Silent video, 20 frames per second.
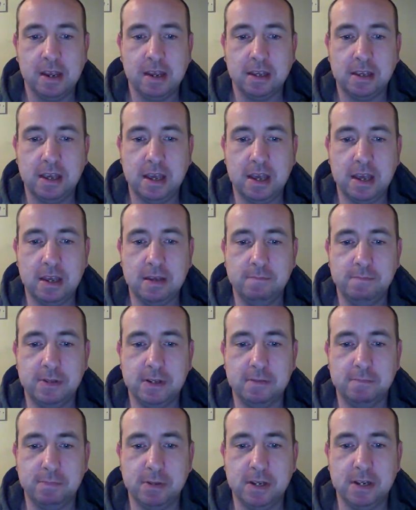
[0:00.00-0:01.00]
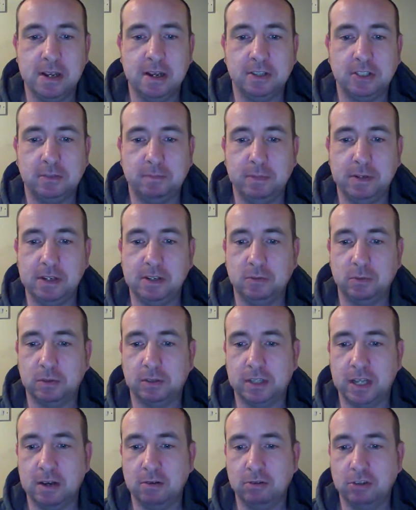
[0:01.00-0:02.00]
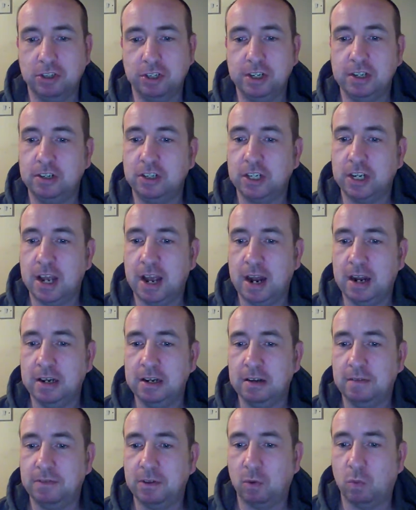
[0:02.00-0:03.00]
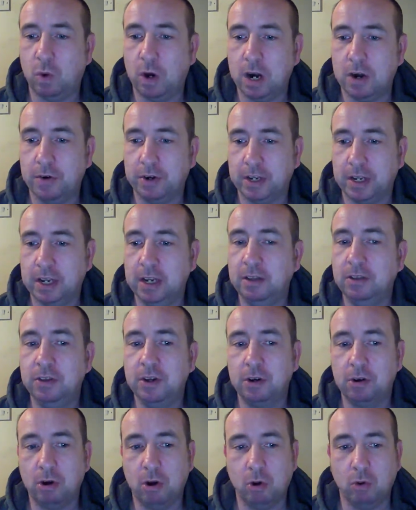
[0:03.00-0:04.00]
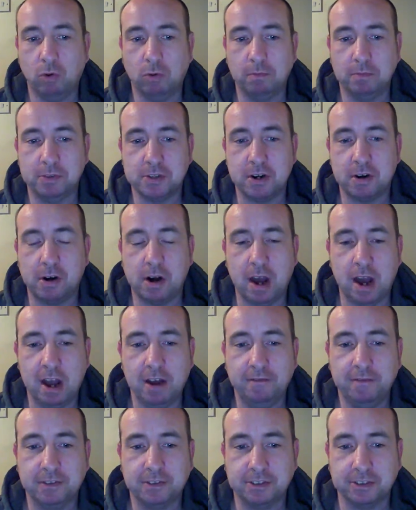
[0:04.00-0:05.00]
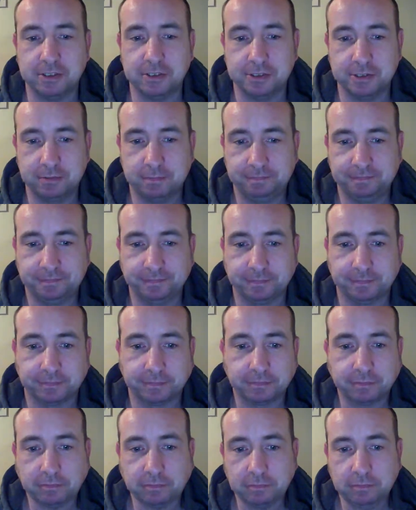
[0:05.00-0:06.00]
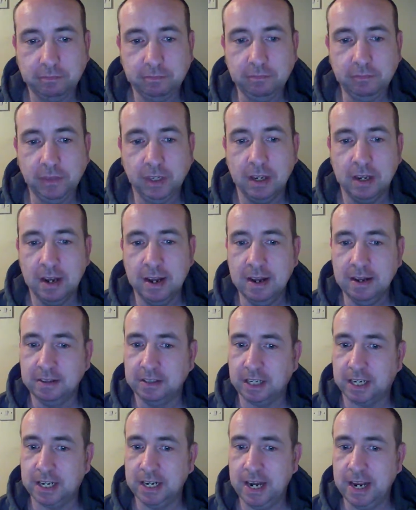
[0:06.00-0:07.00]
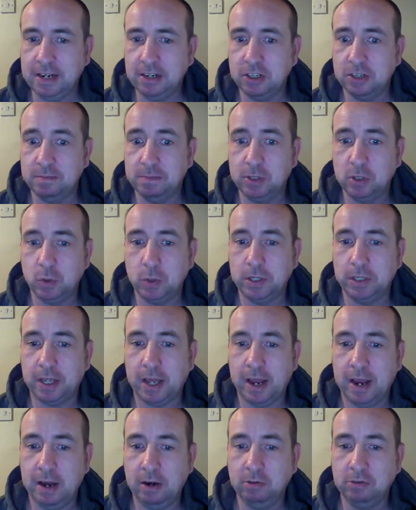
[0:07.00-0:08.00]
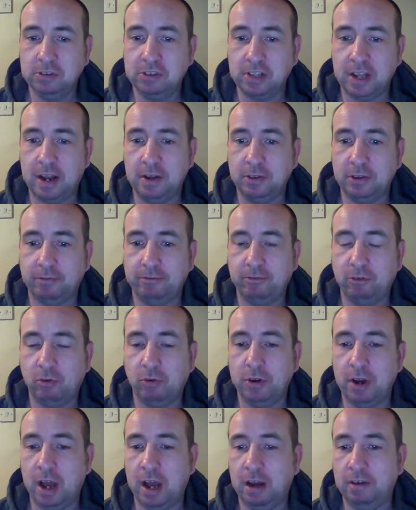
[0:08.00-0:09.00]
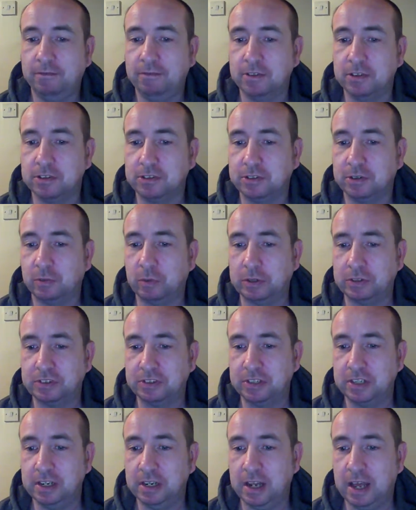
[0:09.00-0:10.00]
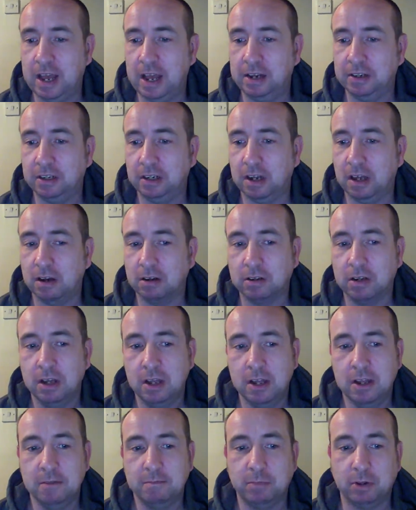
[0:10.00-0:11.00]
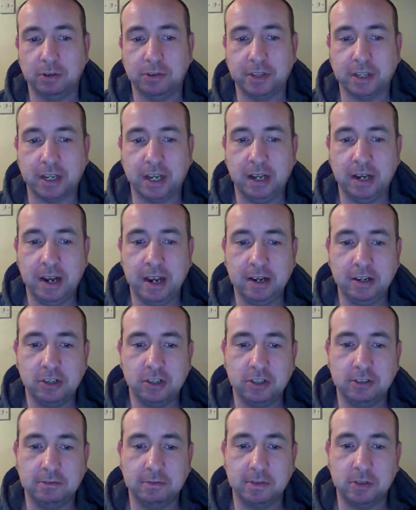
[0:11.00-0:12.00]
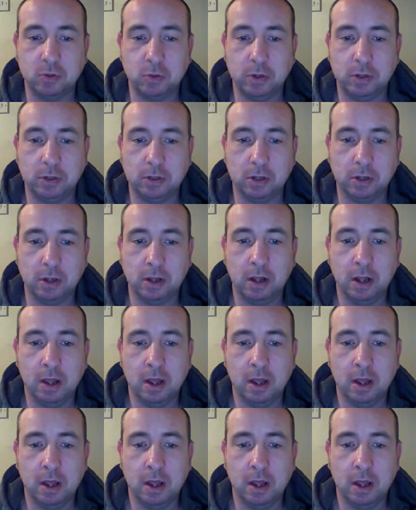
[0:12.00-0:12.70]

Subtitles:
kbps speeds without changing any of the wiring in their homes or offices. The connection between the house and the phone office was still analog, but the connections between the